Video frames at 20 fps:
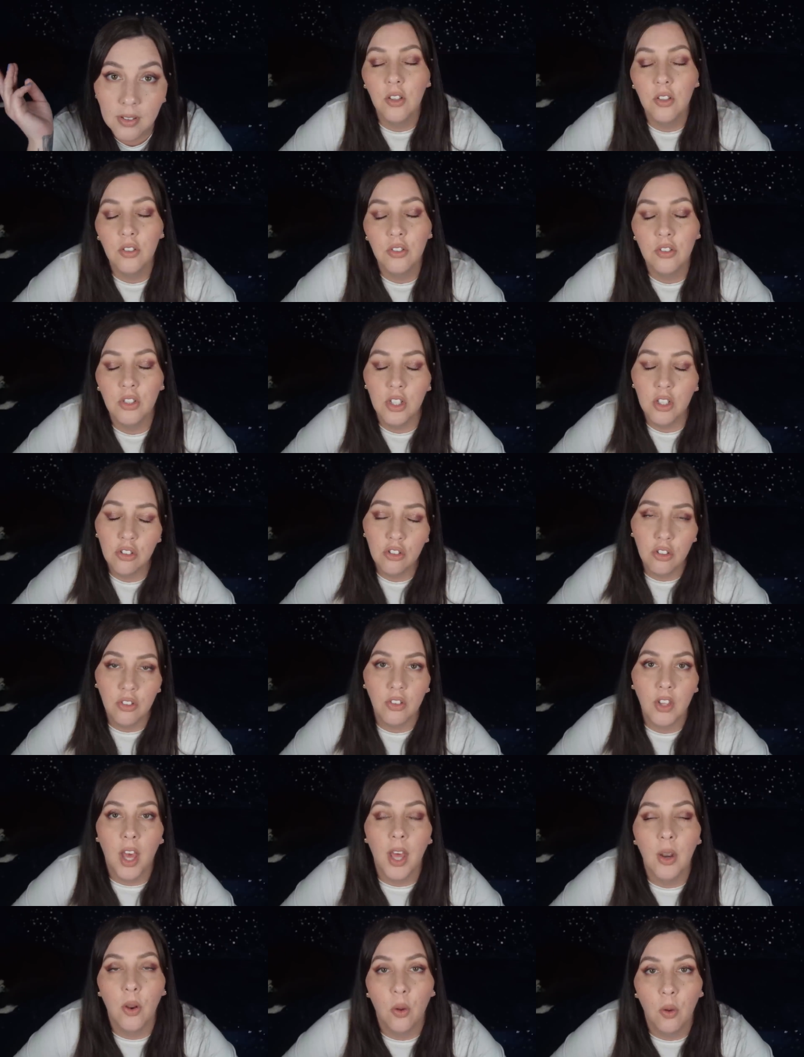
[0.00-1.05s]
she had just
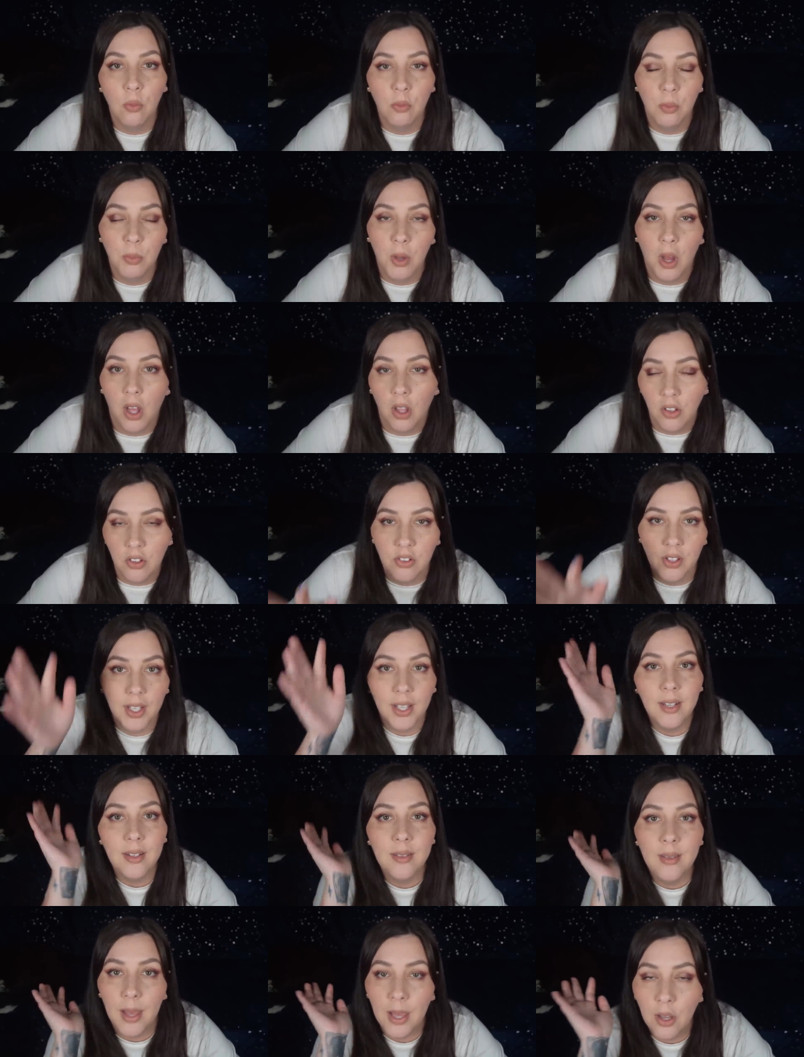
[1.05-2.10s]
gotten home from college like a
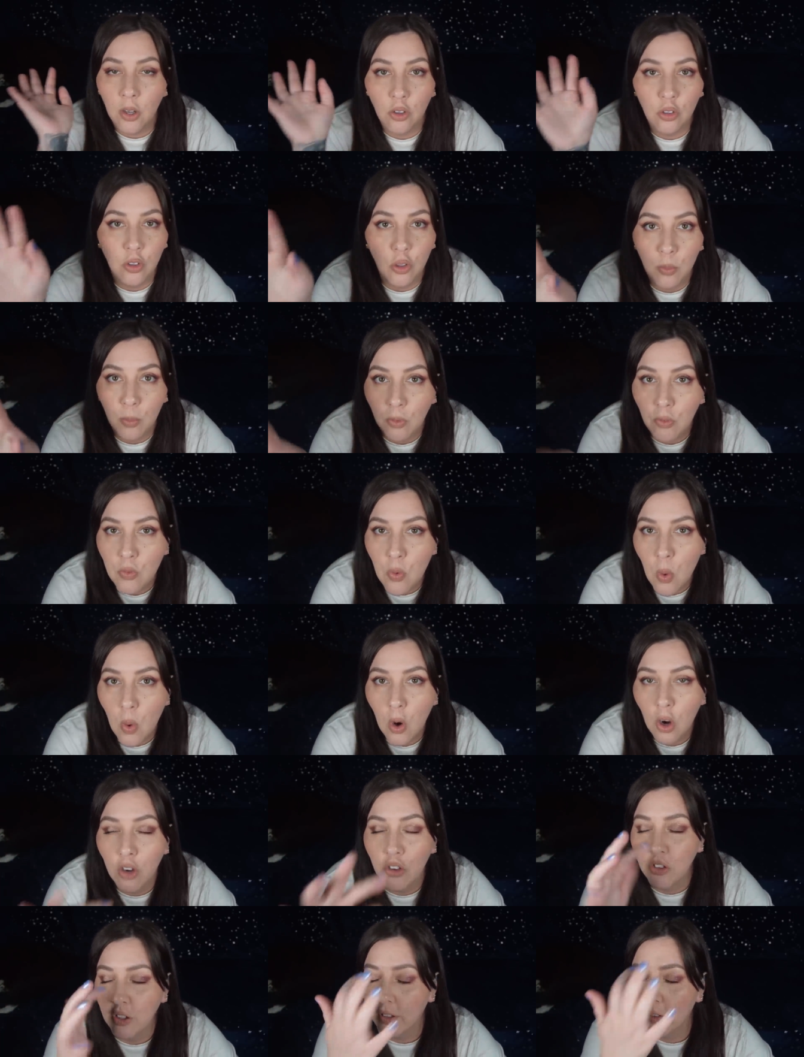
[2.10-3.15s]
day or two
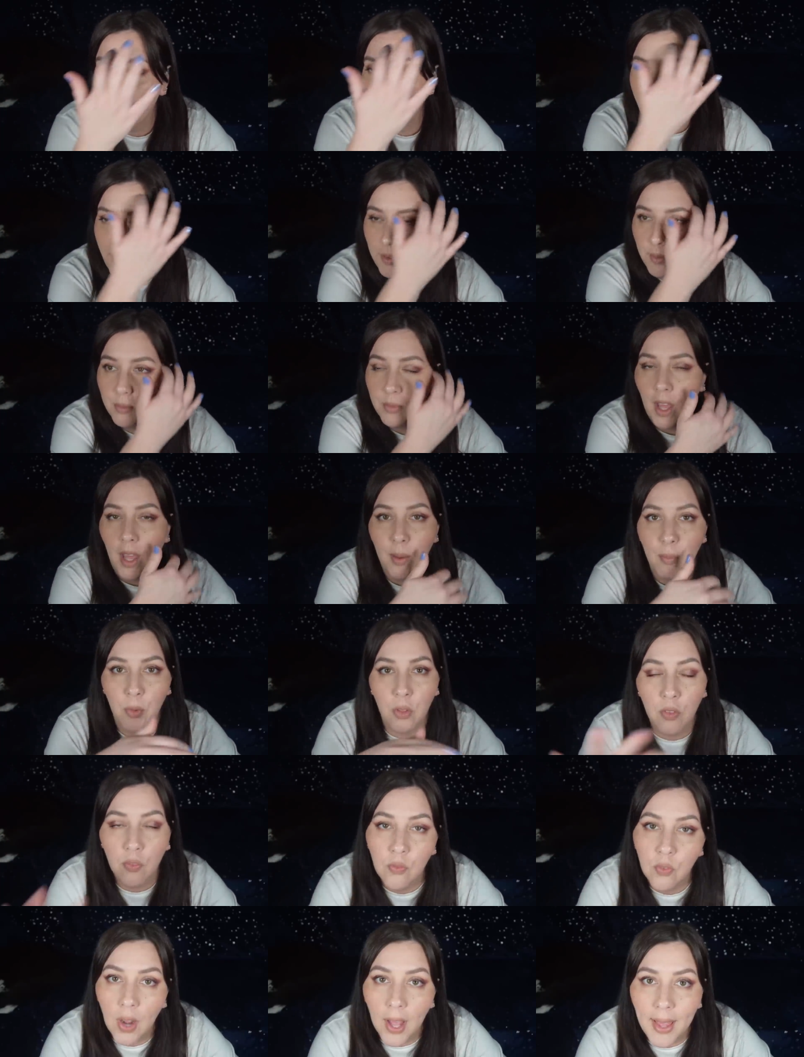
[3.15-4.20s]
before. She had spent some time with
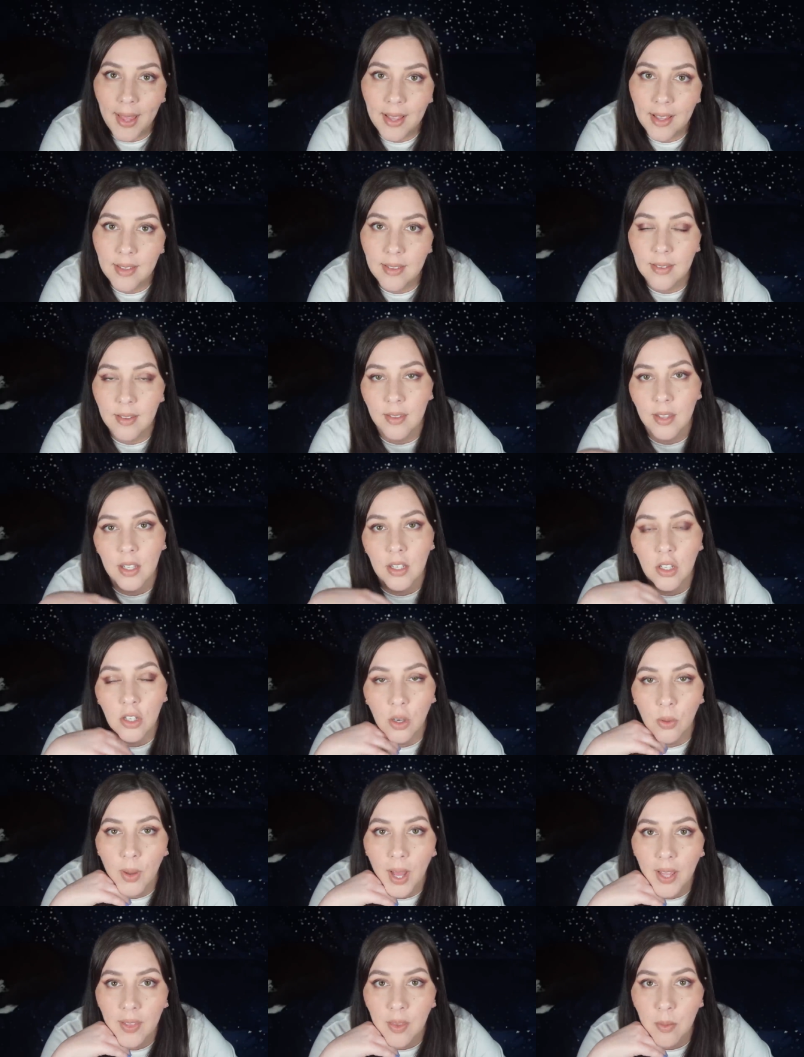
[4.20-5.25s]
friends and then, you
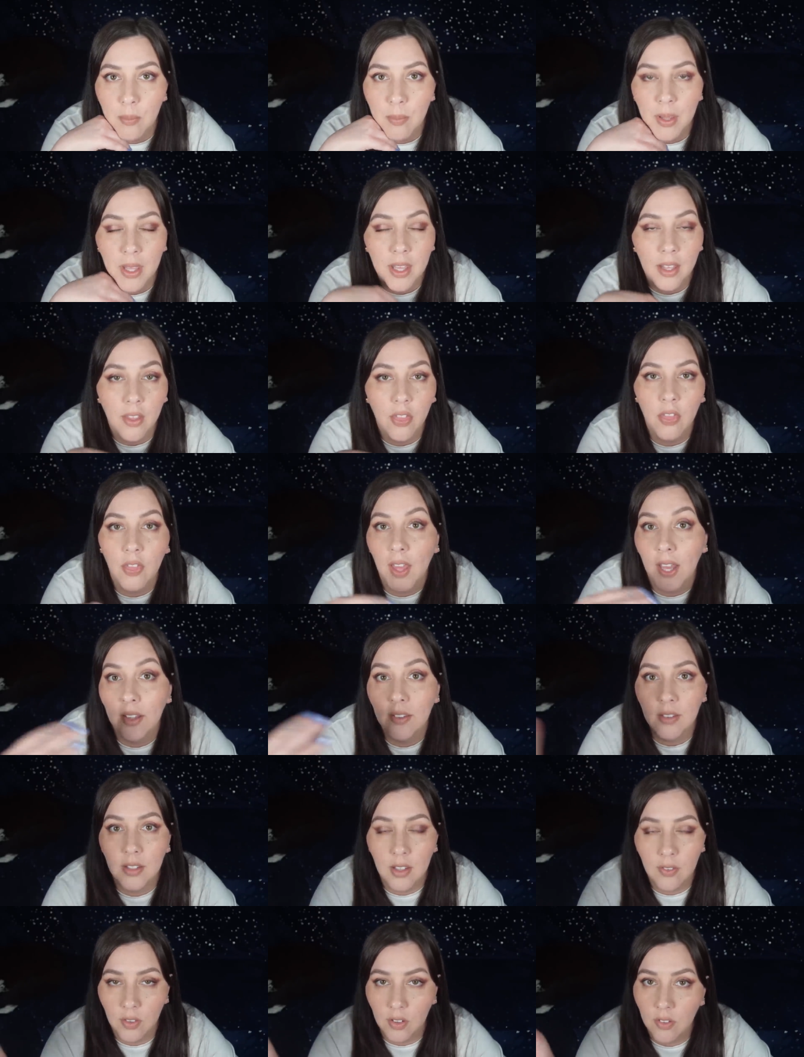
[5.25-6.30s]
know, had the big
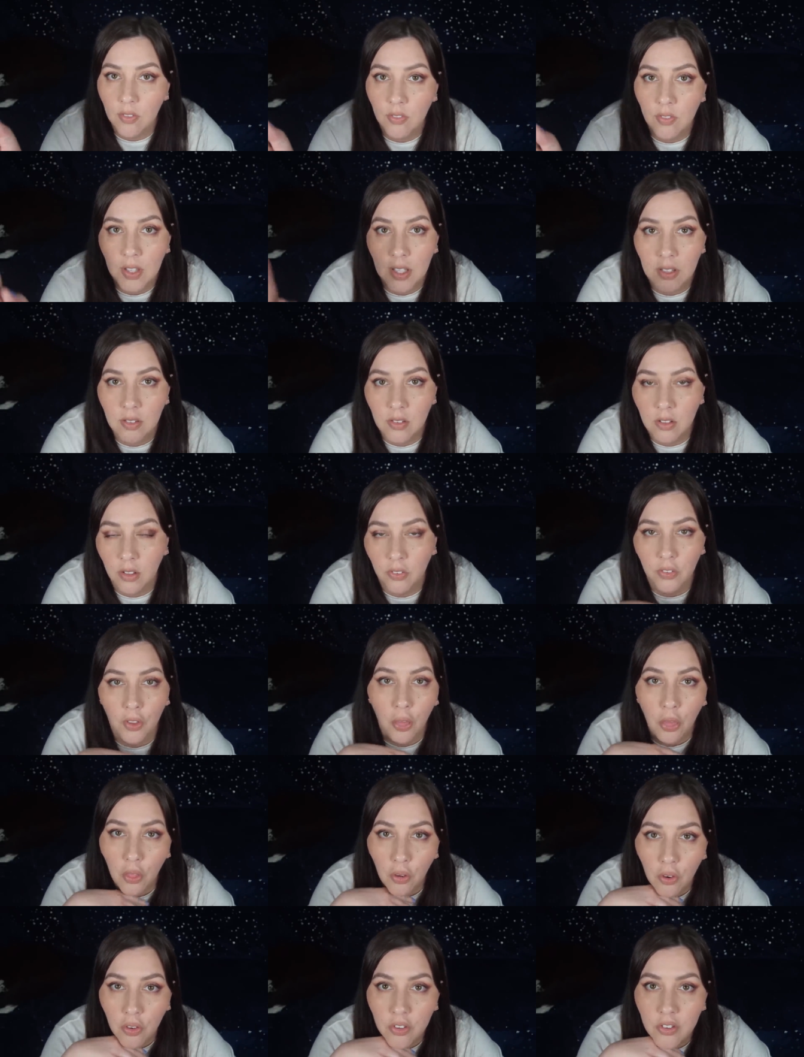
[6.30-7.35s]
Thanksgiving feast on the
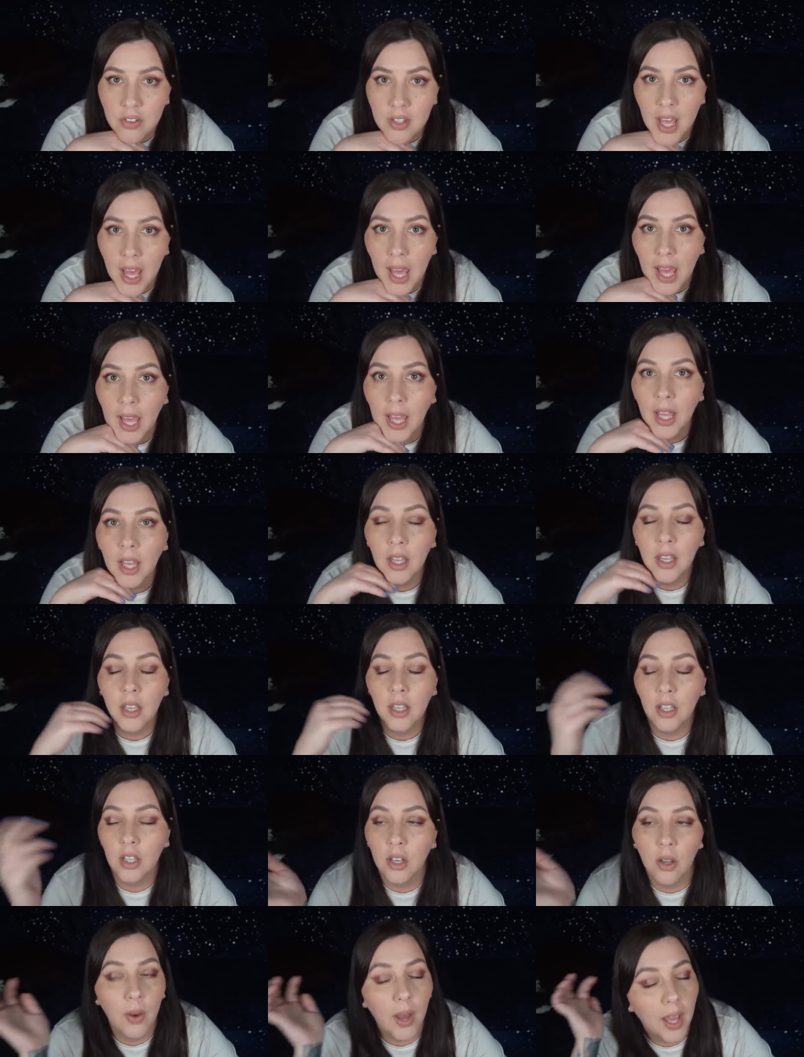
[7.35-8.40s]
Thursday,
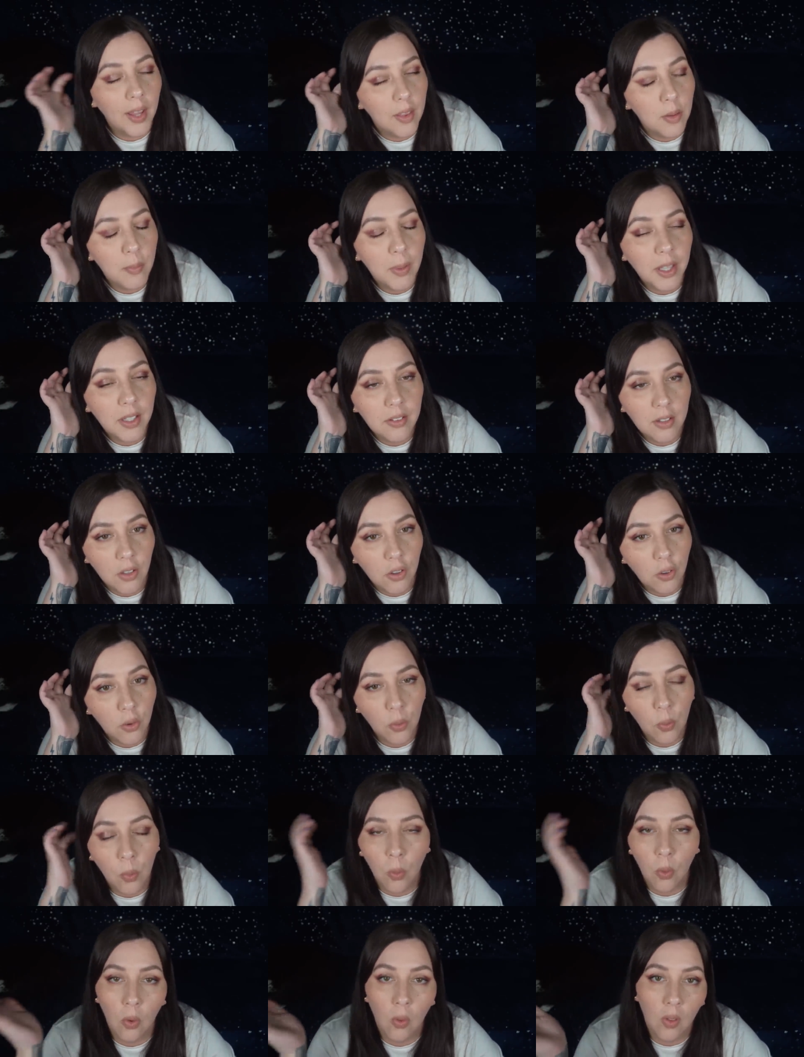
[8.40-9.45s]
you know, had the big dinner
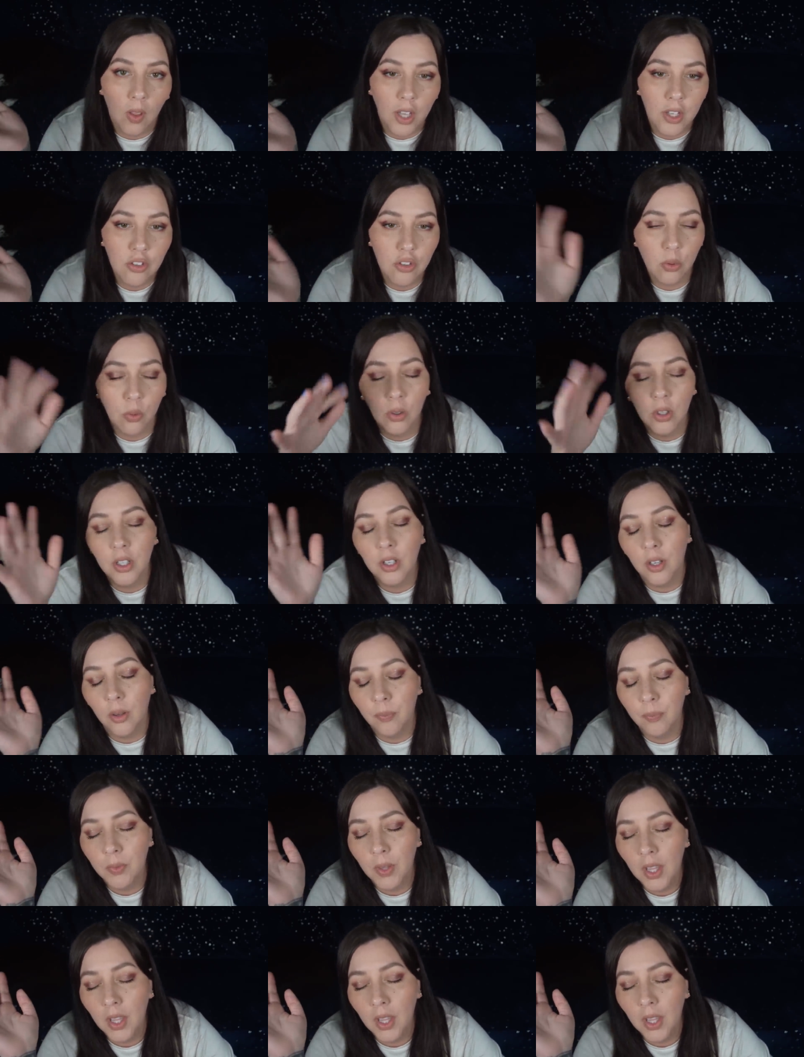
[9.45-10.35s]
or lunch or, you know,